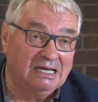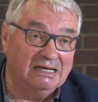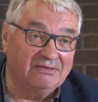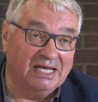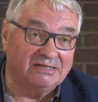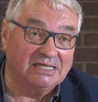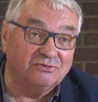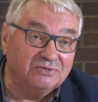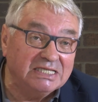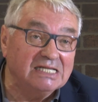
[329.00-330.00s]
uh, that a
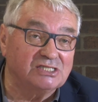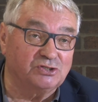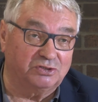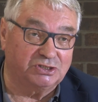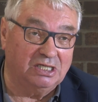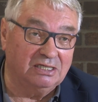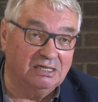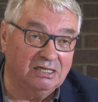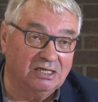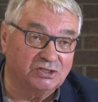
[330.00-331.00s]
real so
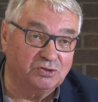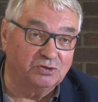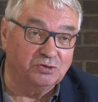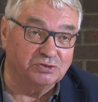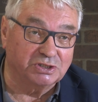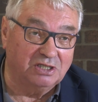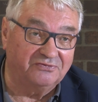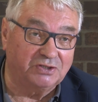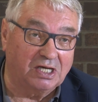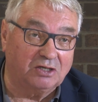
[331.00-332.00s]
uh, solution
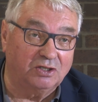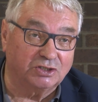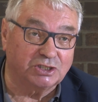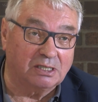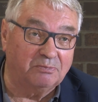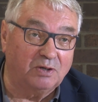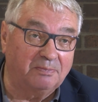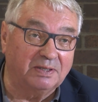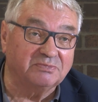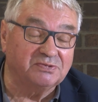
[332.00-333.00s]
of the ecological
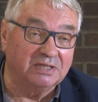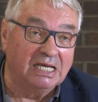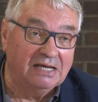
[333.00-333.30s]
problems we,